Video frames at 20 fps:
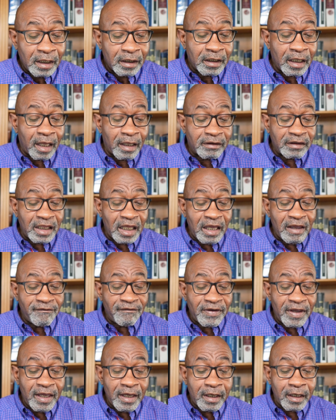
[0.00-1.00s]
the
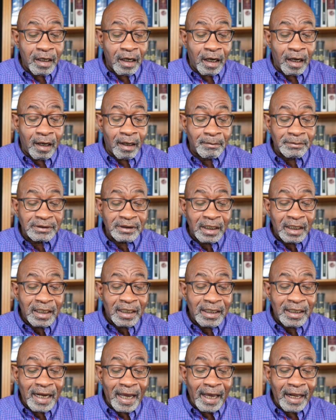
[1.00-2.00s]
thief, he comes
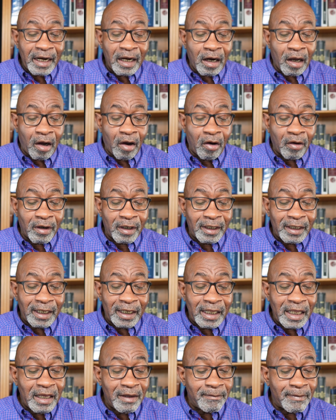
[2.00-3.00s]
not in order
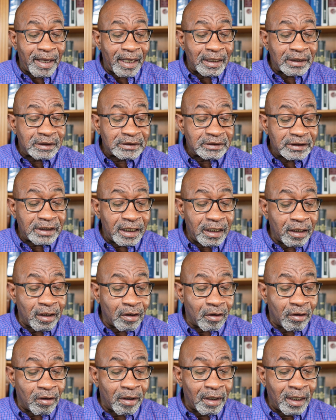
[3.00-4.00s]
that he may
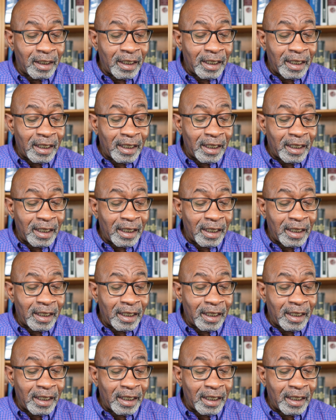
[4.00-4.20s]
steal,